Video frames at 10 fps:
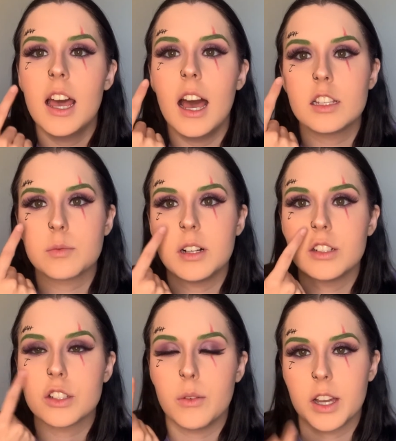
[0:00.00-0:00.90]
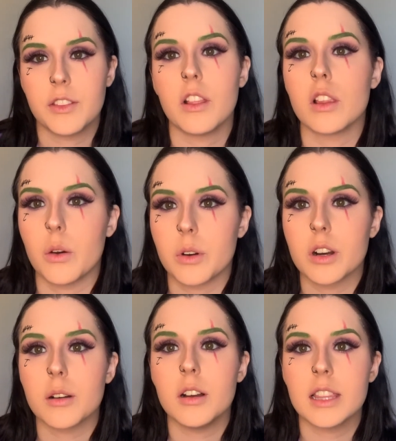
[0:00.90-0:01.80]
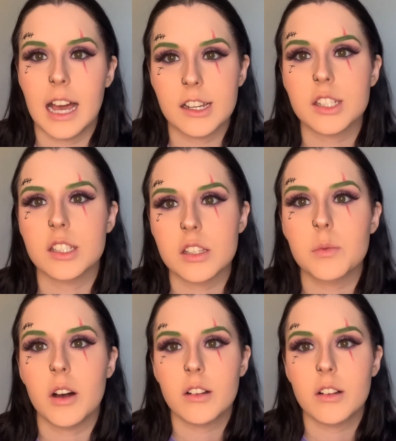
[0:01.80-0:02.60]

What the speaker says: as well as going on the lower lashes as well.